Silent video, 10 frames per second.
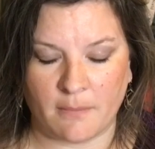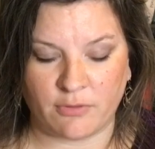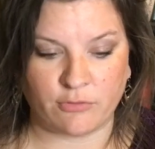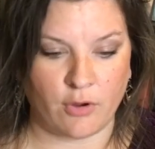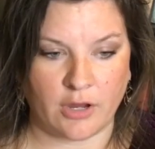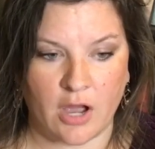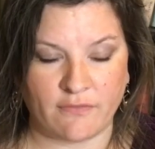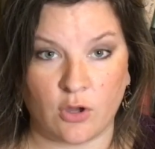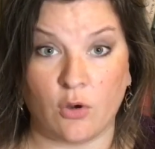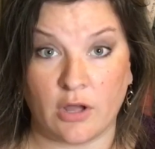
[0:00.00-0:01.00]
throwing off
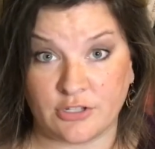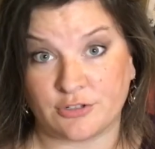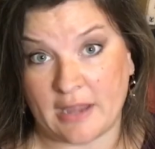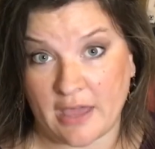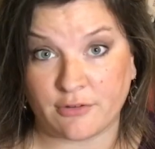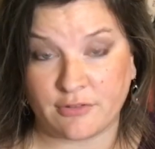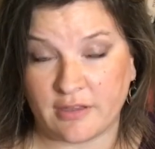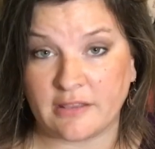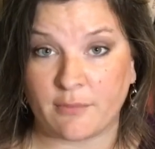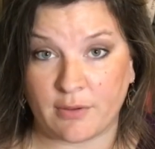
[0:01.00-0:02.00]
the whole hunter-gatherer
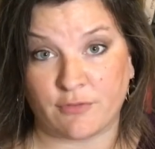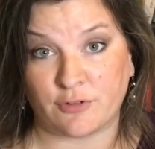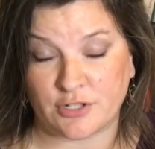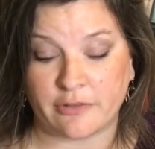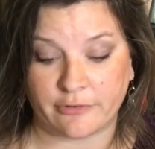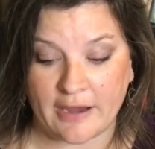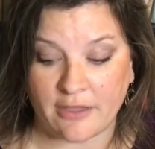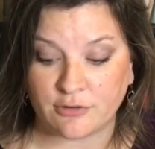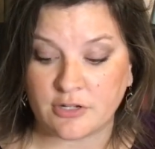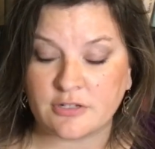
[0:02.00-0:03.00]
thing, that we were first
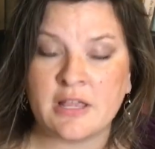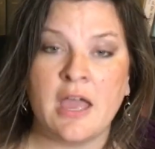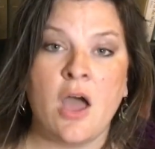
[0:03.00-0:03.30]
hunter-gatherers.